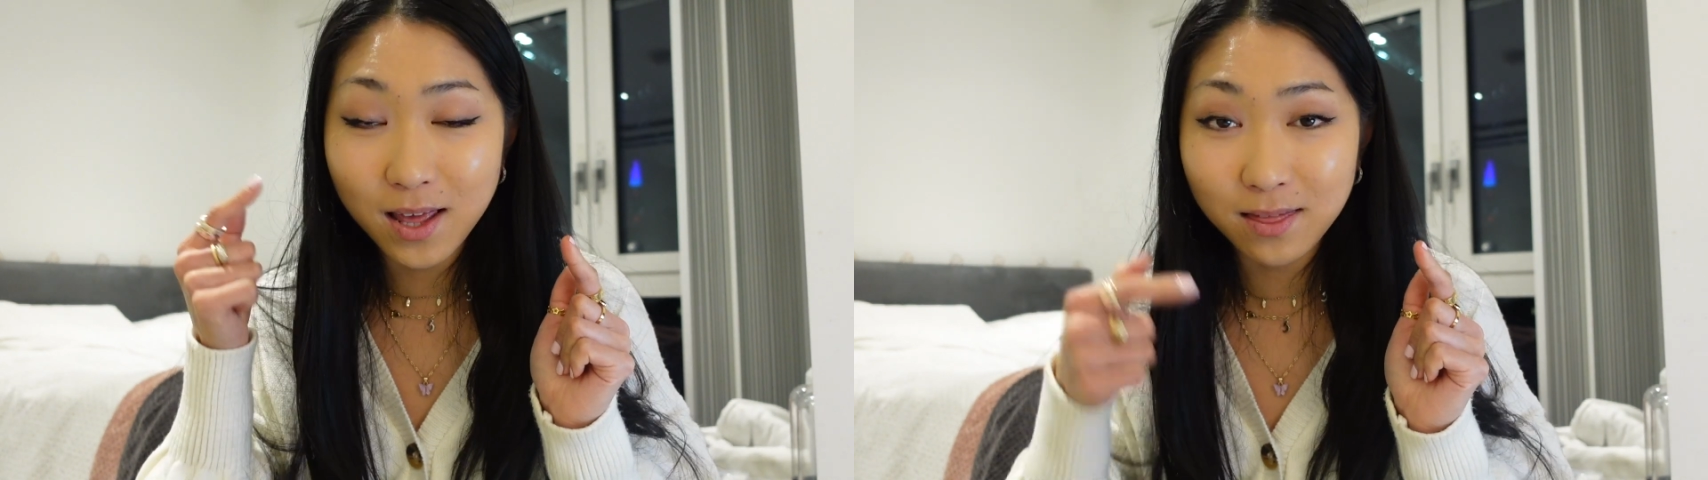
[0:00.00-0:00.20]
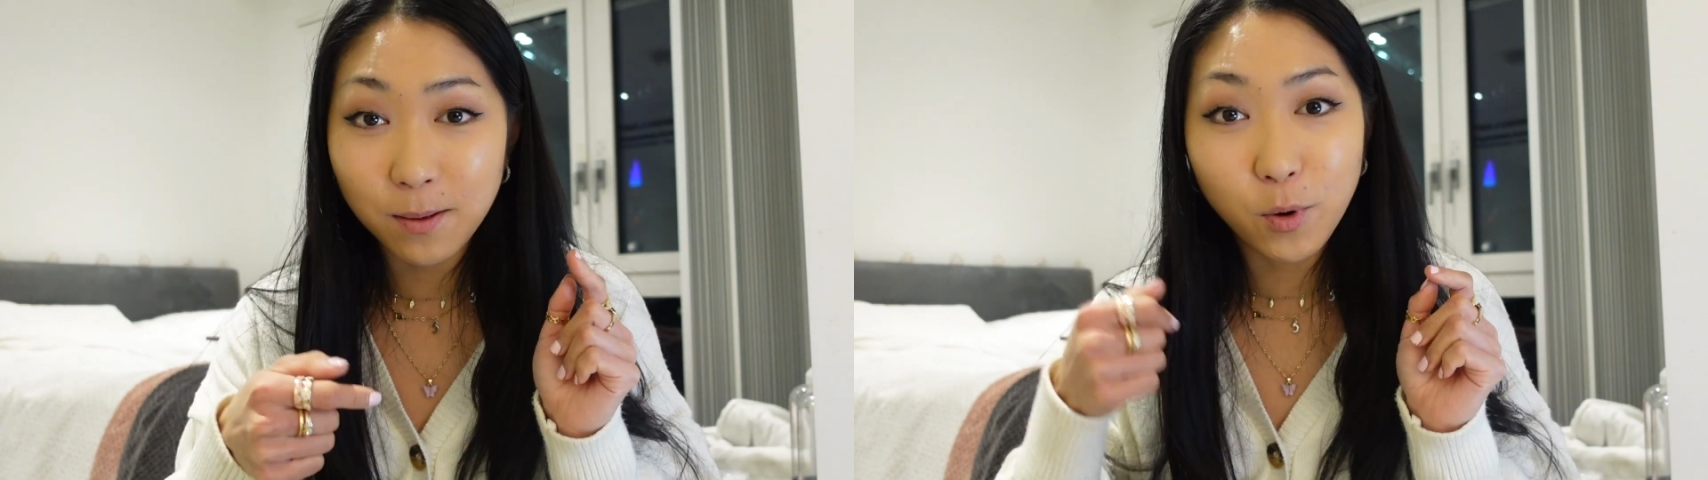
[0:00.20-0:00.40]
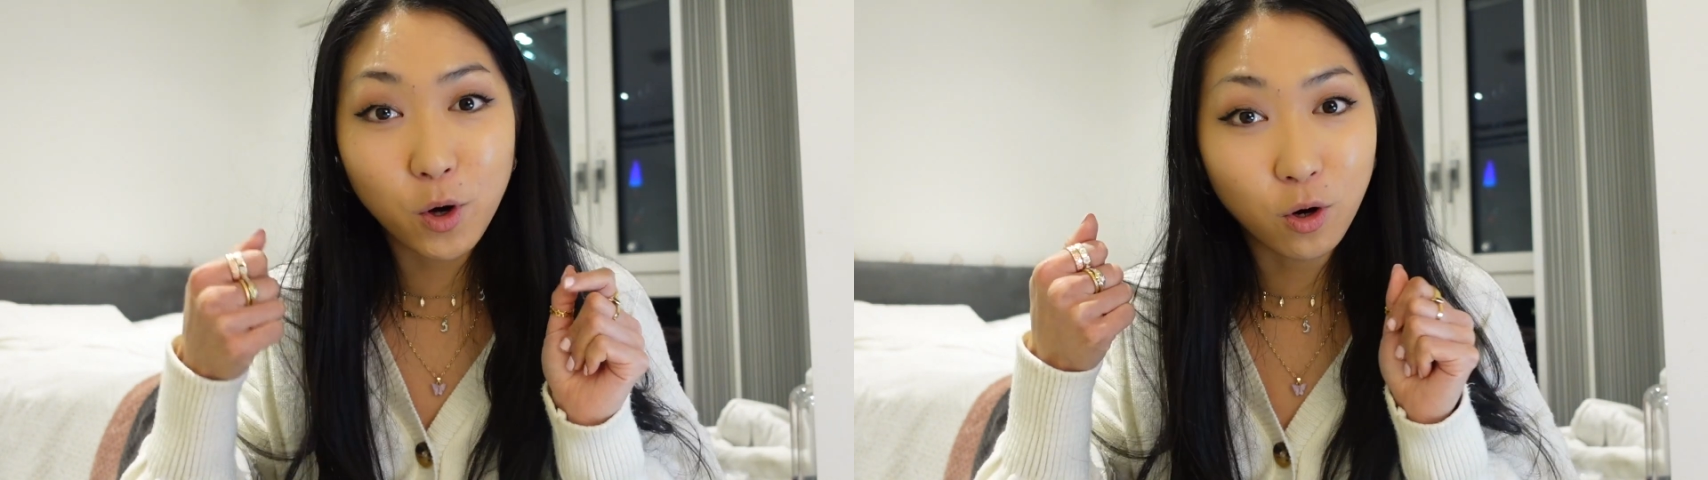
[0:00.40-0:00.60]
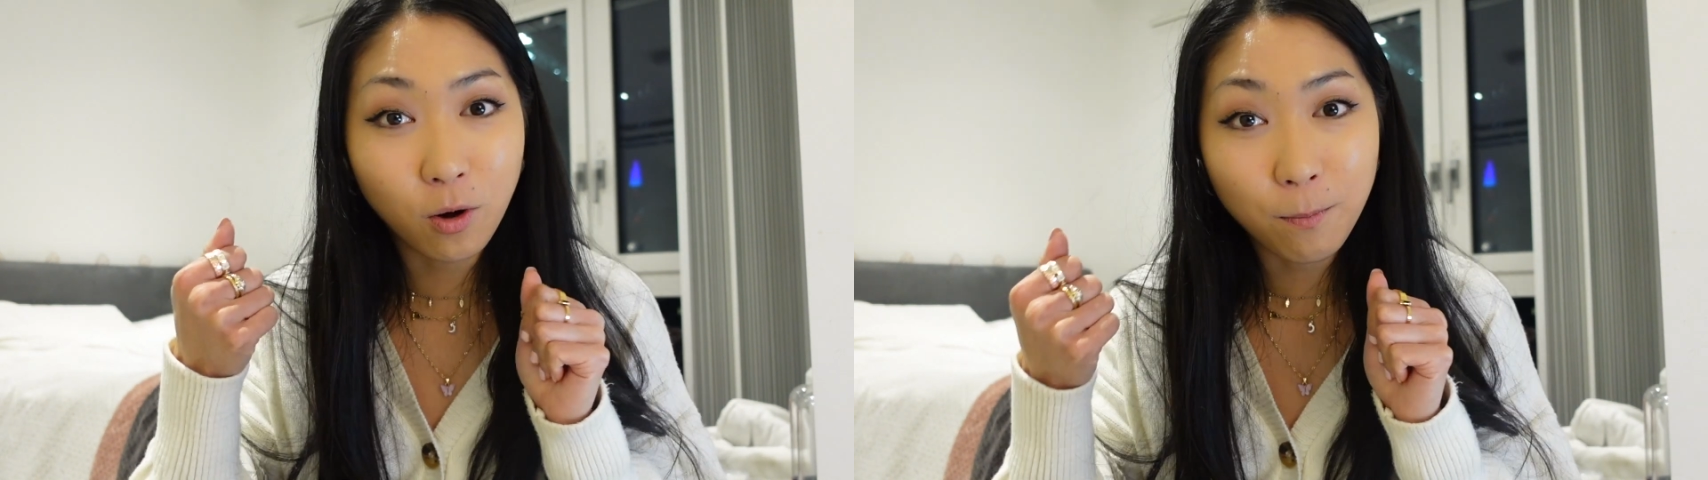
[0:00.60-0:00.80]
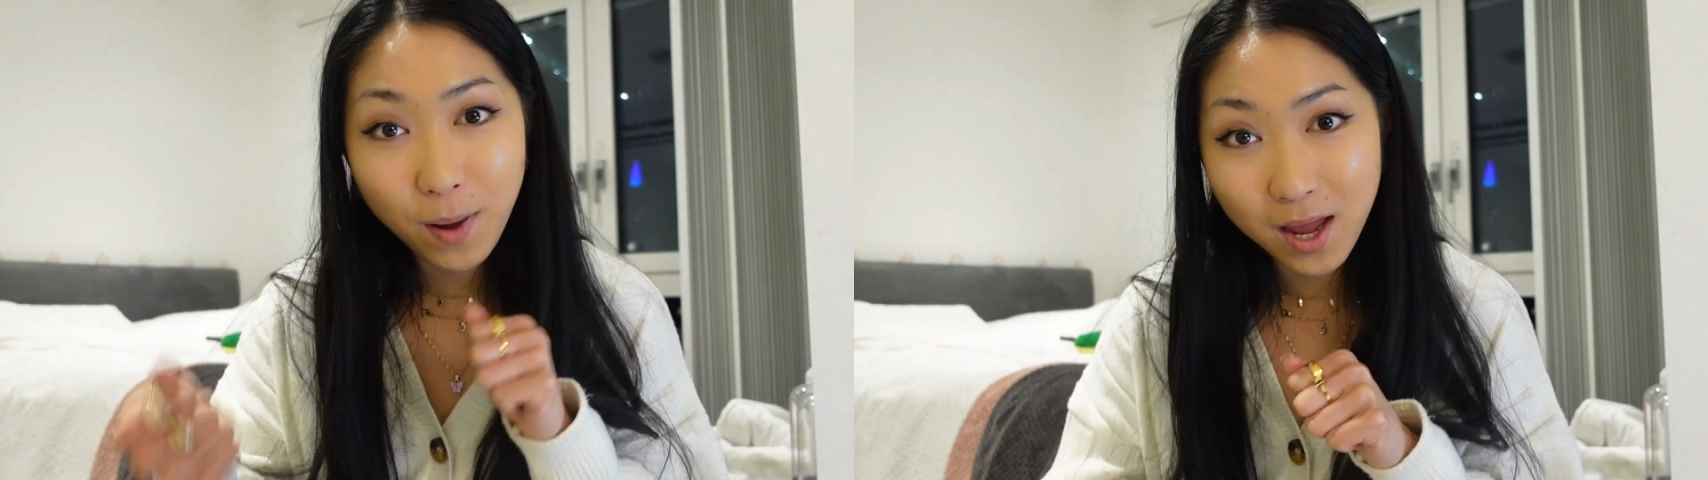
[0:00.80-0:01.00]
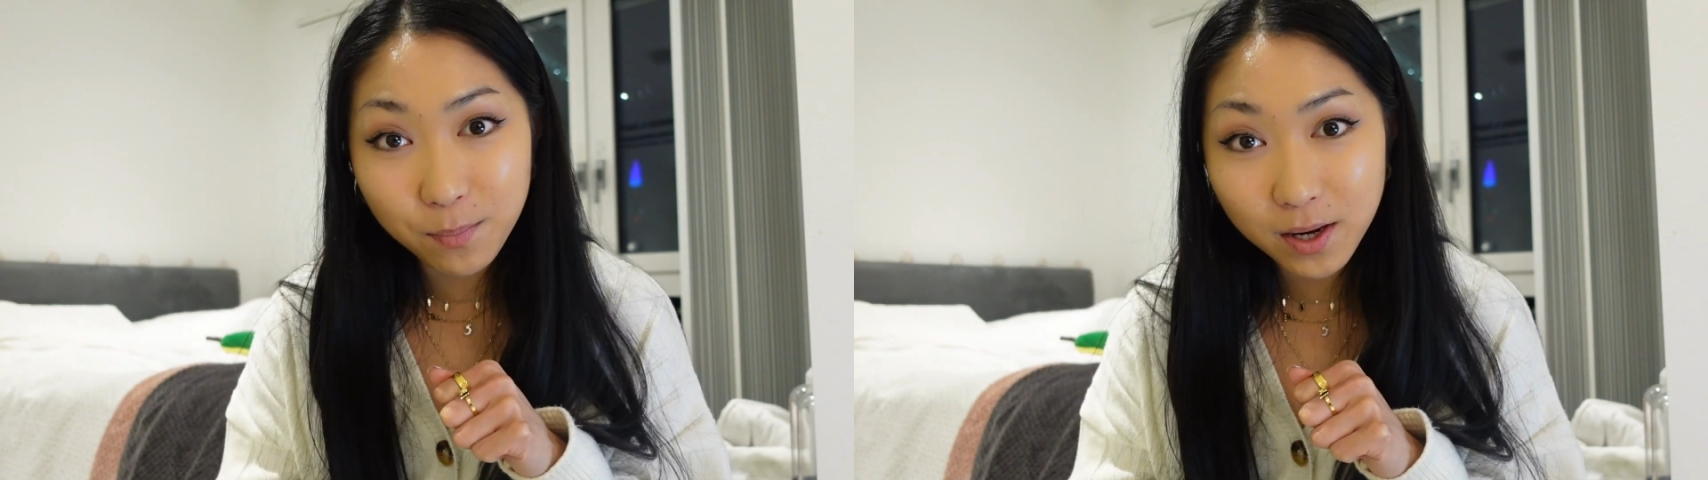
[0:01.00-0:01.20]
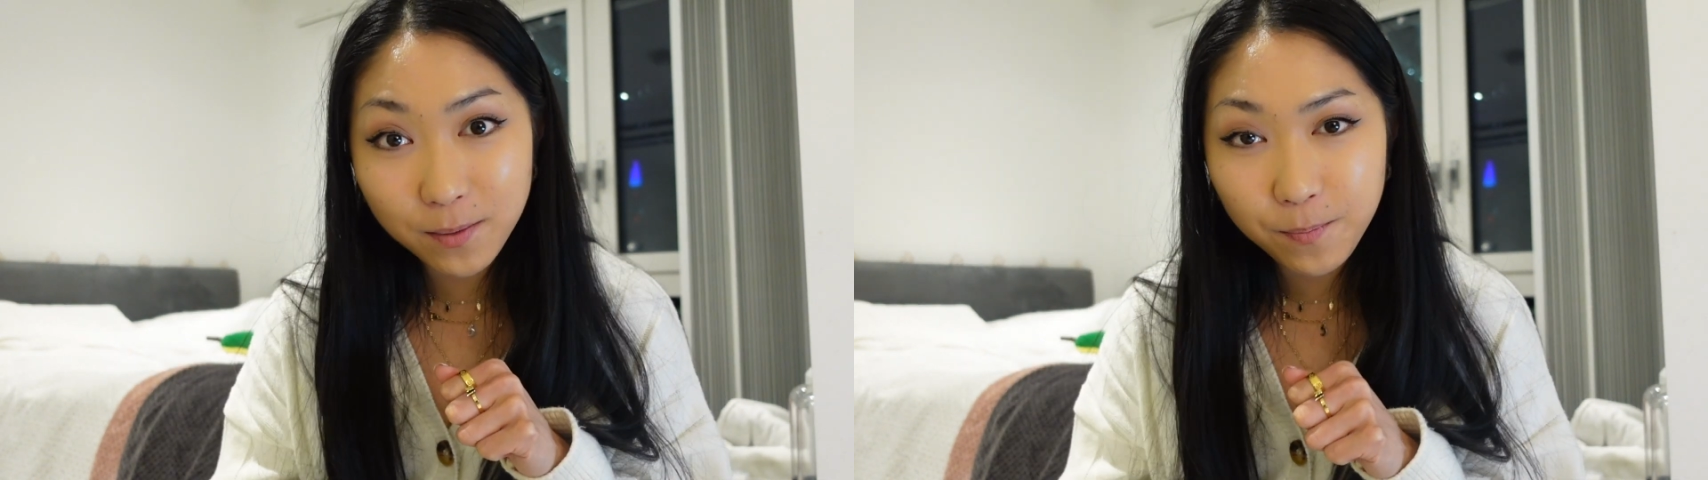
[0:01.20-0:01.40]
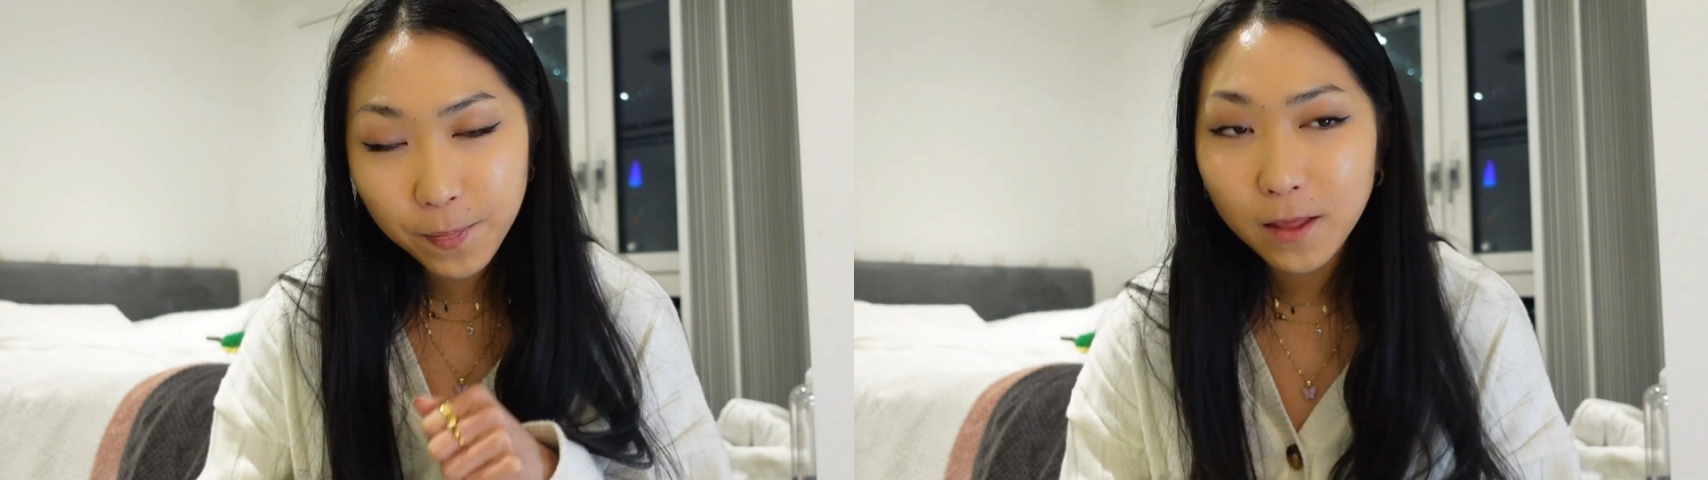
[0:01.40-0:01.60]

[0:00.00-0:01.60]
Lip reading: and then put it on paper